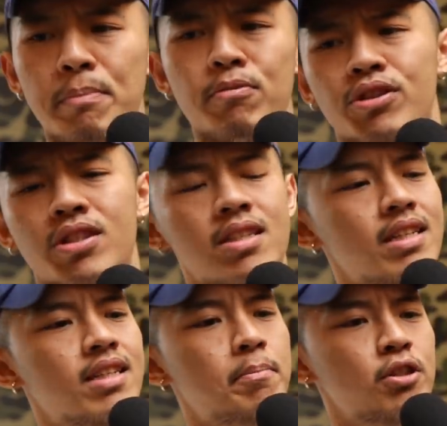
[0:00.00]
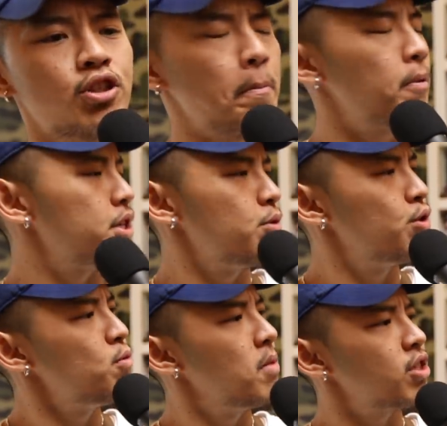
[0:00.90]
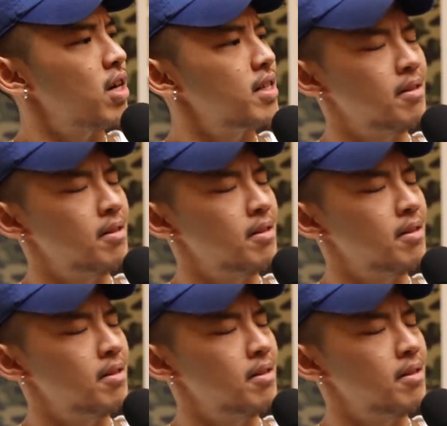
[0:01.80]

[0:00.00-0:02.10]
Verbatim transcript: People shouldn't shouldn't press you too much on